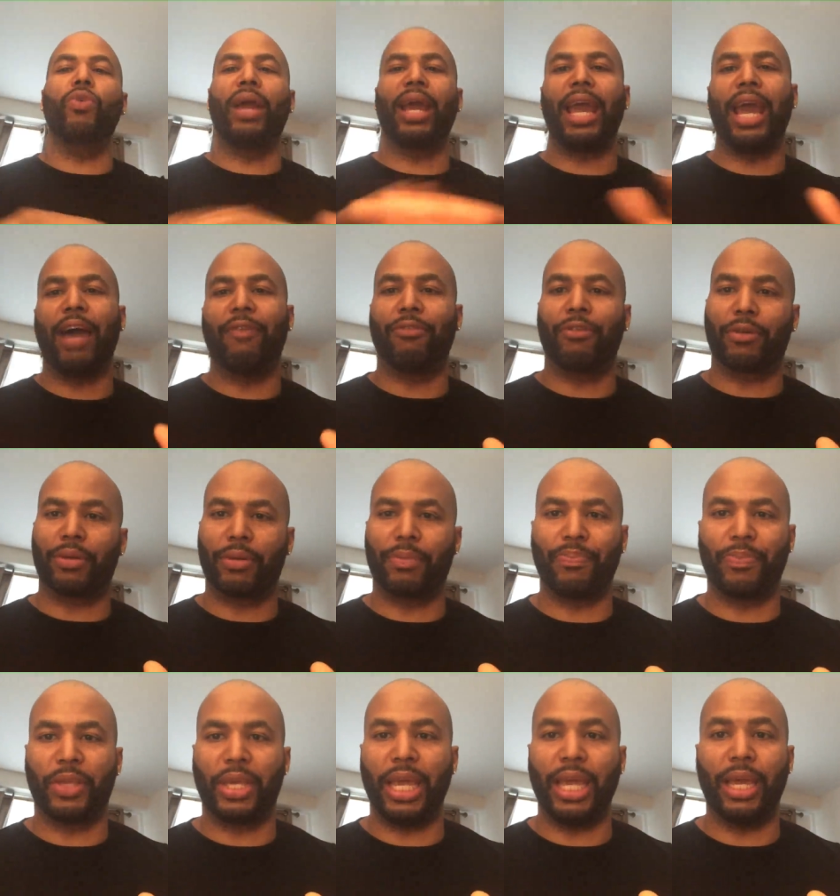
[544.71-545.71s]
they have a
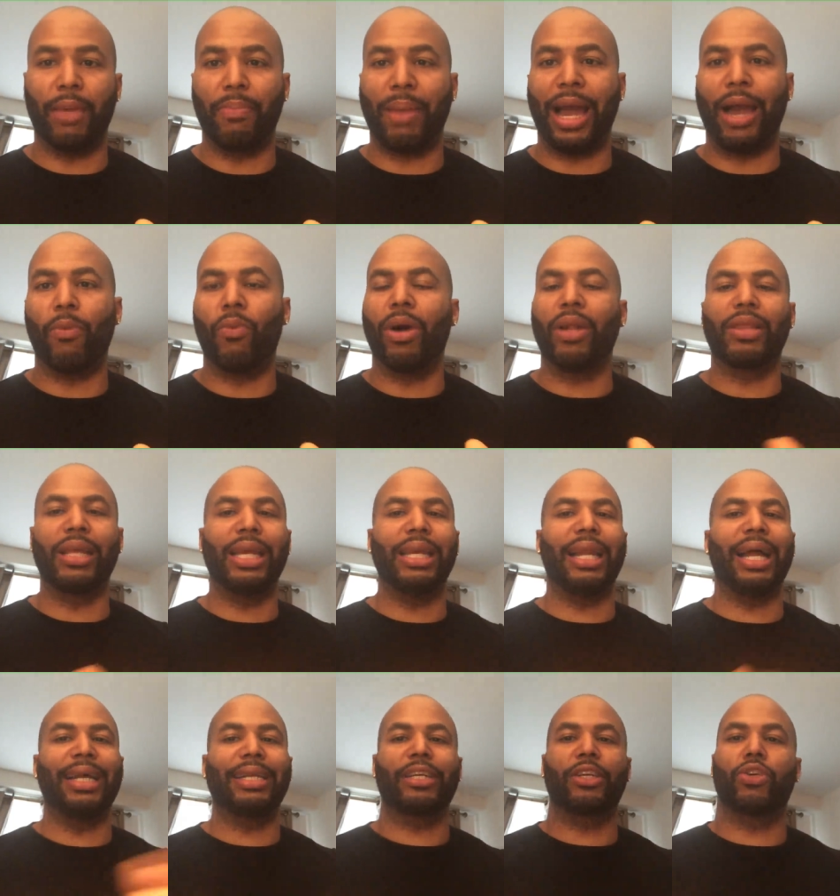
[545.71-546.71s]
kid by, whether they
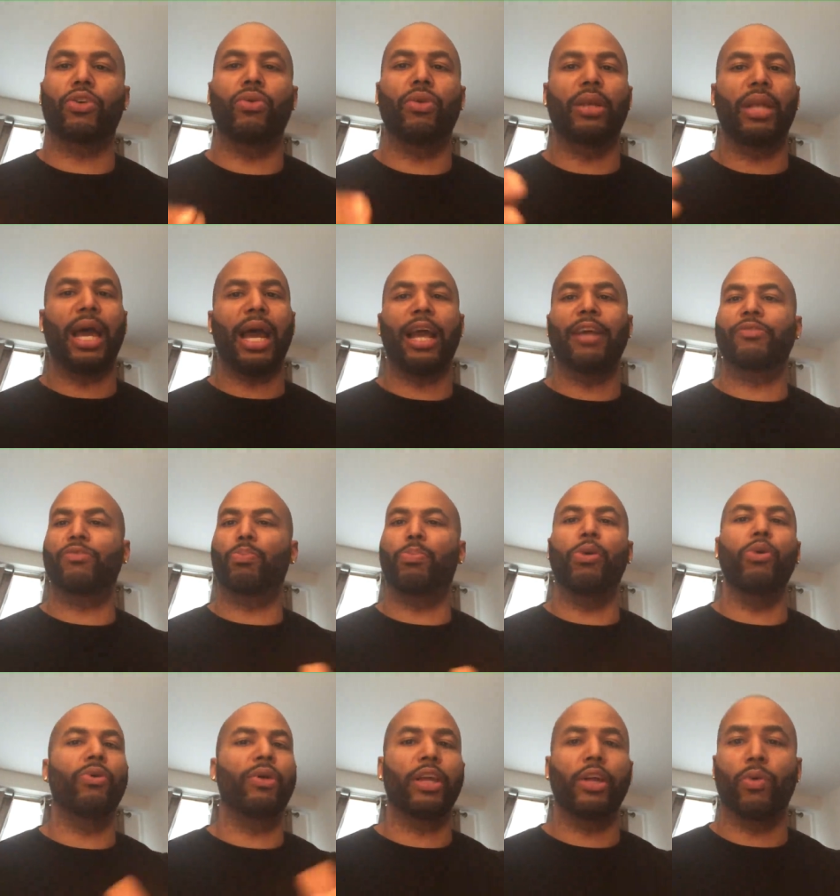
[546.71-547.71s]
like to do it or not, it's
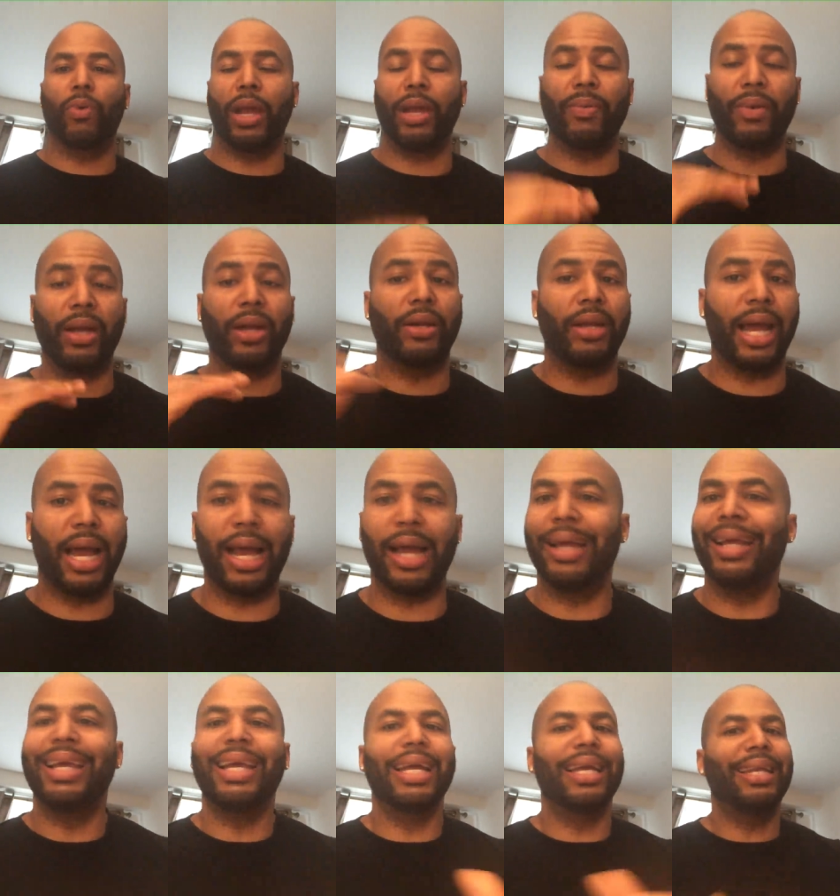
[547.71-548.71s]
Pookie or Ray Ray or
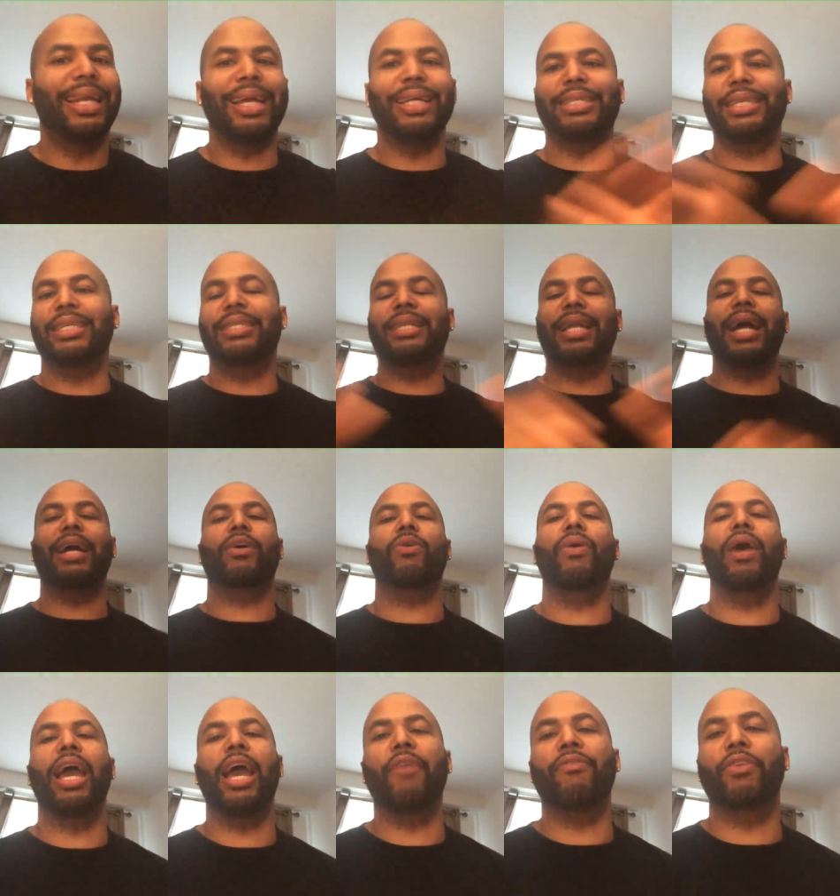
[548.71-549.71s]
not, they just not
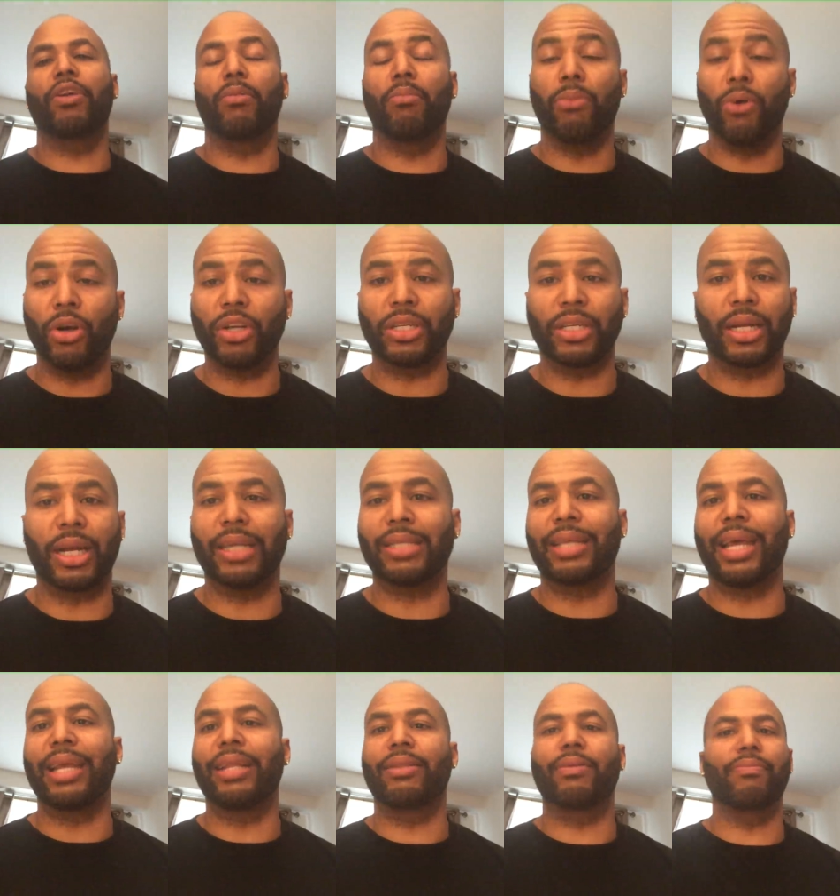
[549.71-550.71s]
gonna have an abortion because
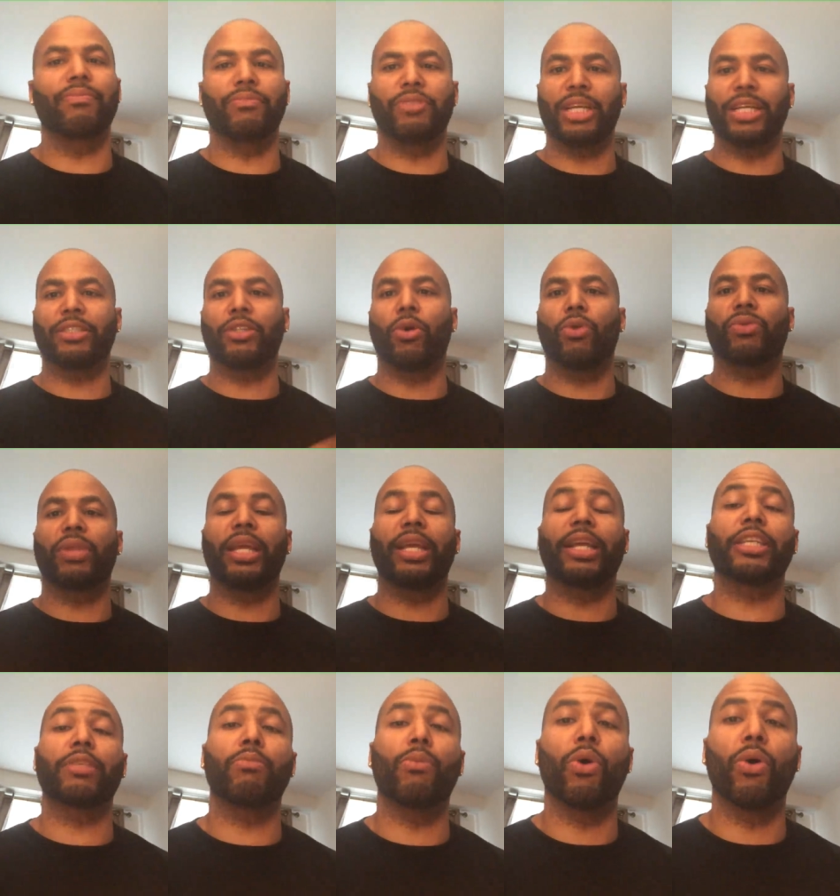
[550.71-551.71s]
they just don't think
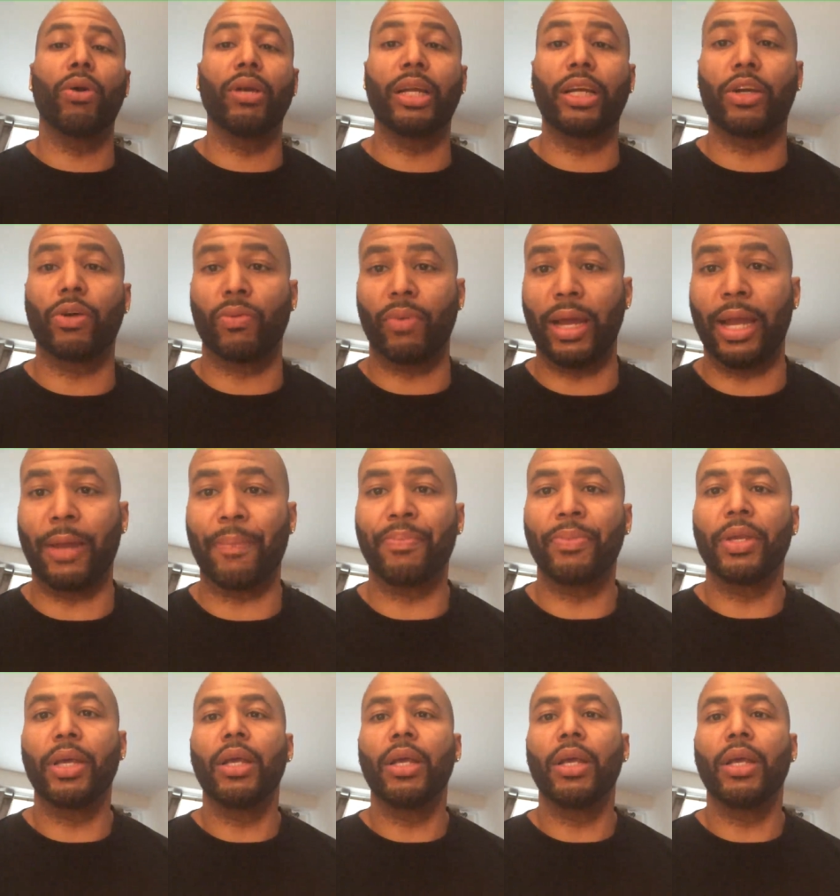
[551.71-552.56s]
it's morally correct.